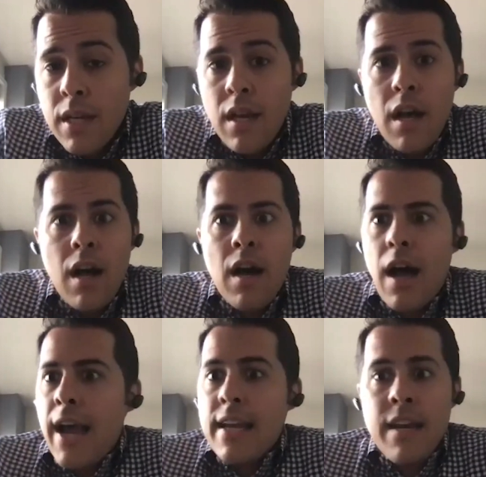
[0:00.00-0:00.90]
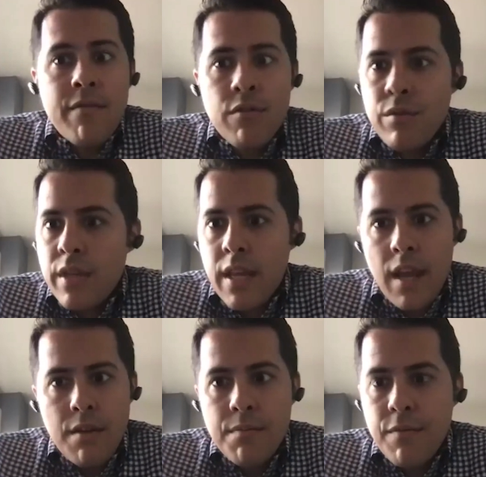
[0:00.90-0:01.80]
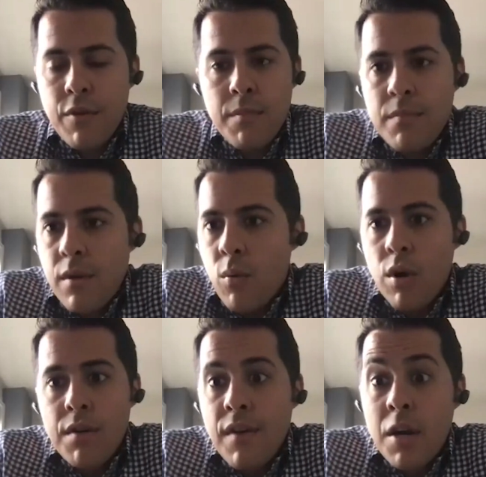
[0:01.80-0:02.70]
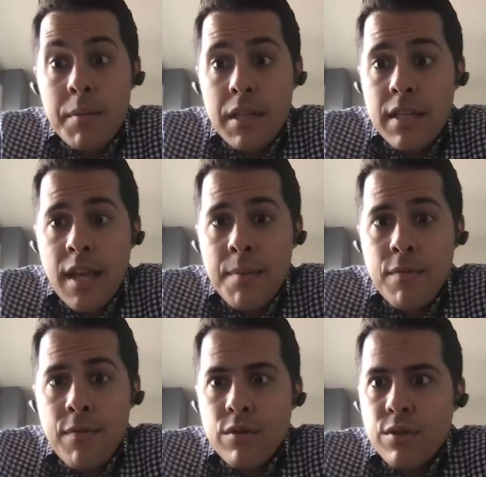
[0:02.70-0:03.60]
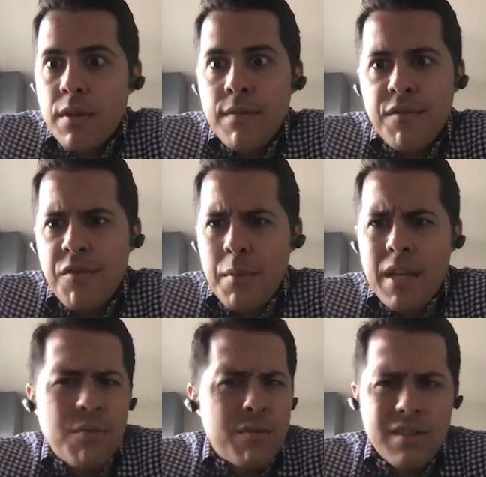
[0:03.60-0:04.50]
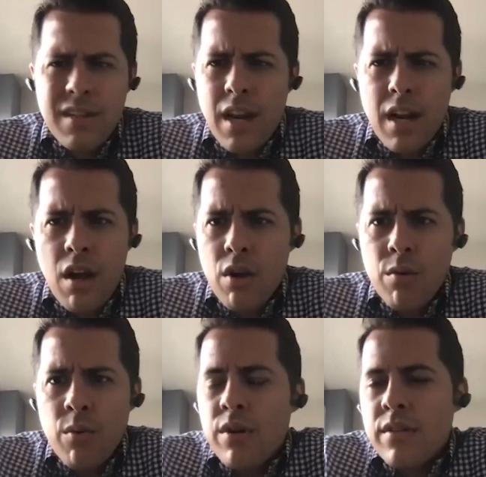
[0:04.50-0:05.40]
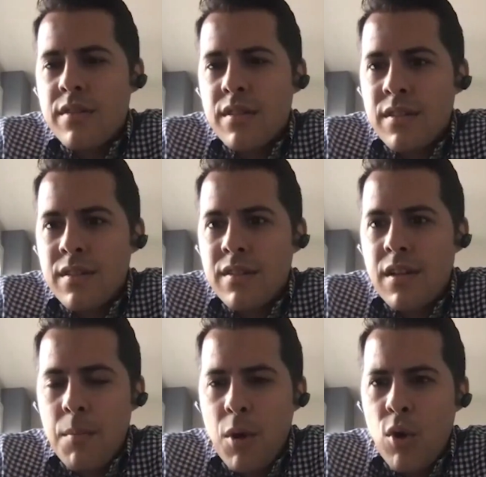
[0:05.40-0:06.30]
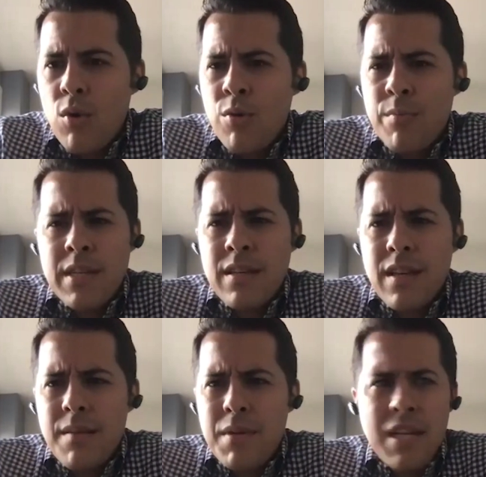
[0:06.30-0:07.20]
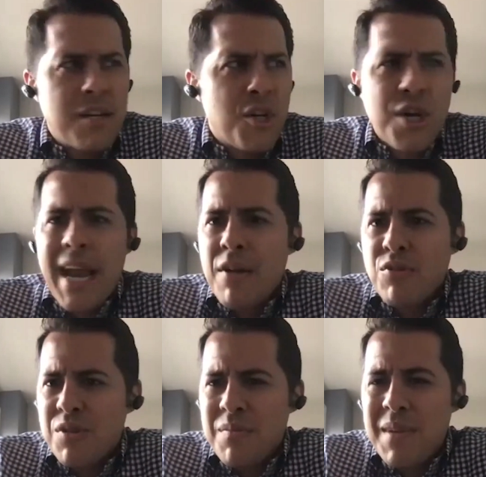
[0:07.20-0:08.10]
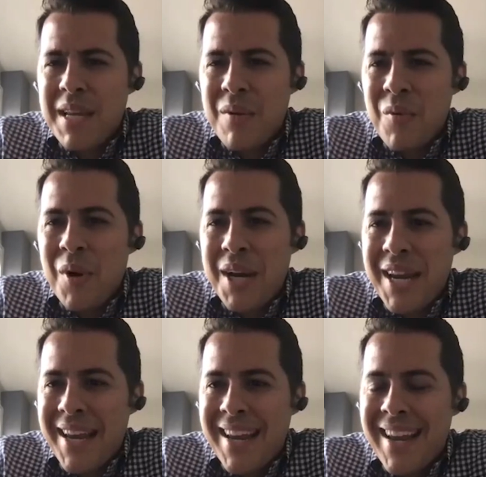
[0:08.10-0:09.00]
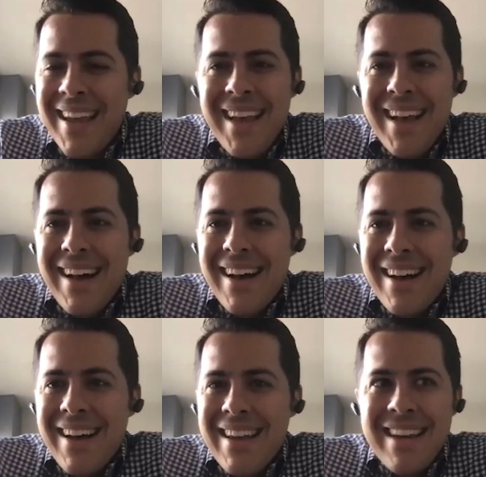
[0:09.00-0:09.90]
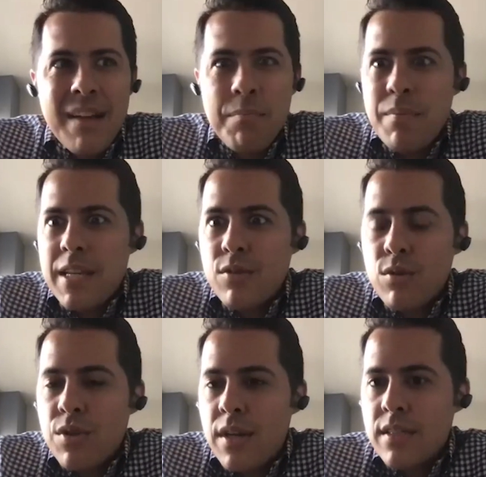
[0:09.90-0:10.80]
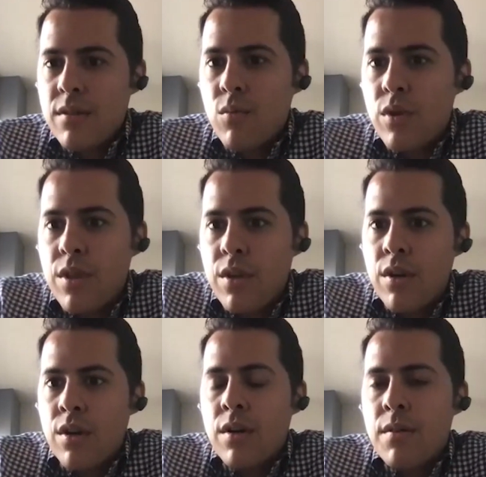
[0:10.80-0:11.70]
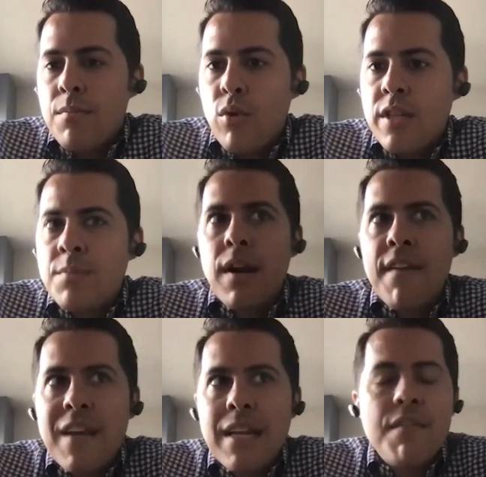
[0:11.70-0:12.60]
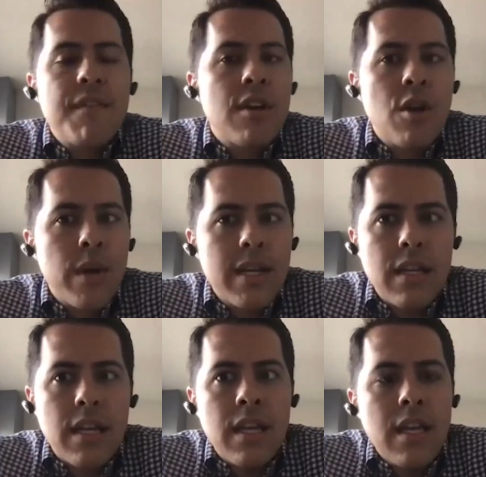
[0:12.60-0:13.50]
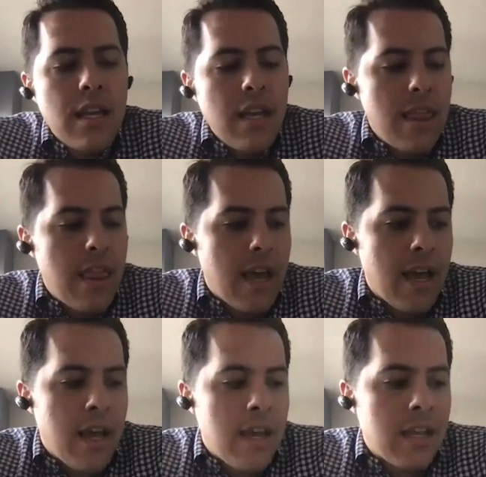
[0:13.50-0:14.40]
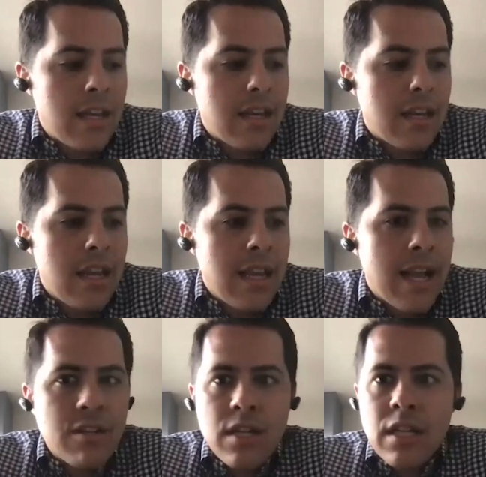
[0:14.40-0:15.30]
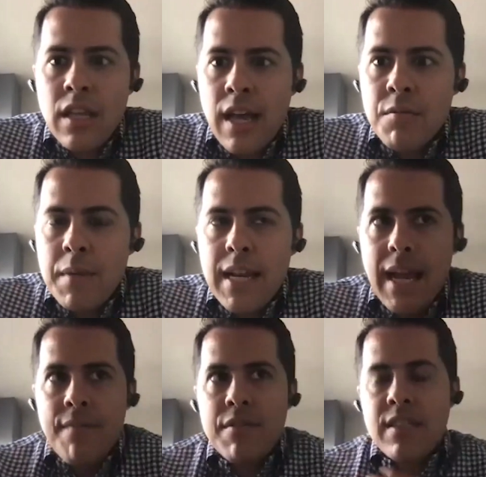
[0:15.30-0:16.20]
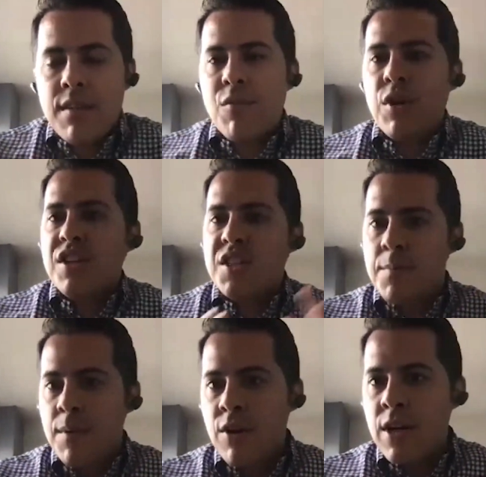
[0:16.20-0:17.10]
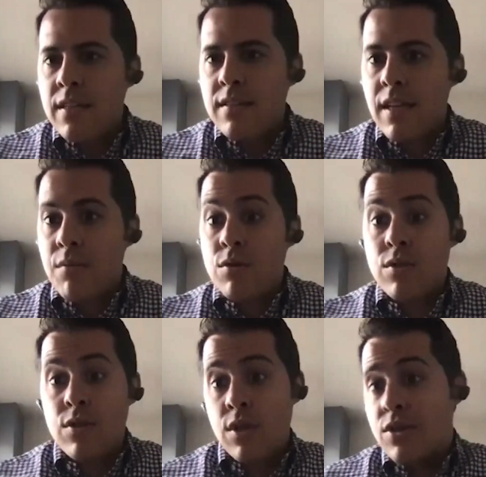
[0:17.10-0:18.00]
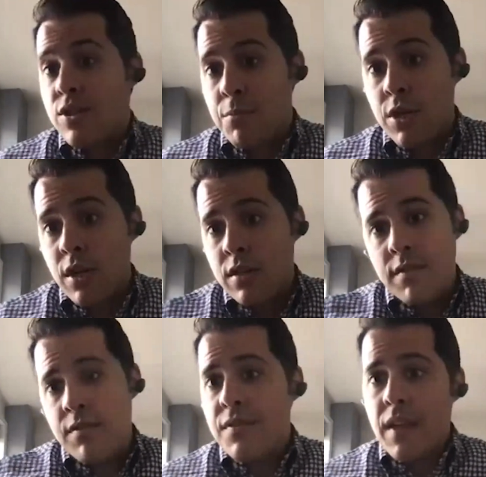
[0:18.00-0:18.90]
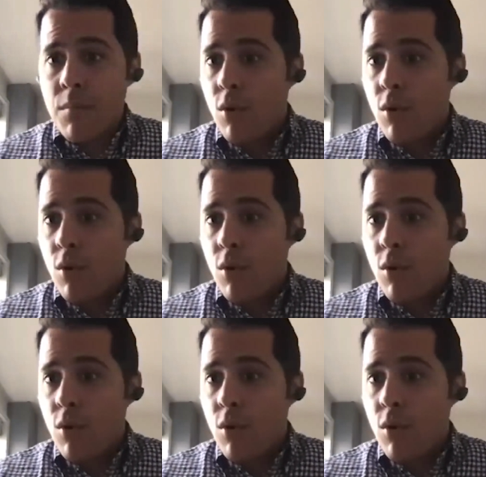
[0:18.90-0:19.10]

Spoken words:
I had never really come from a work environment like that before. So even for me, it was kind of awkward to come home and be on your couch and being working, and not being socializing with your employees. But I found out very quickly that it actually allowed me to have a different experience that was just as productive, if not more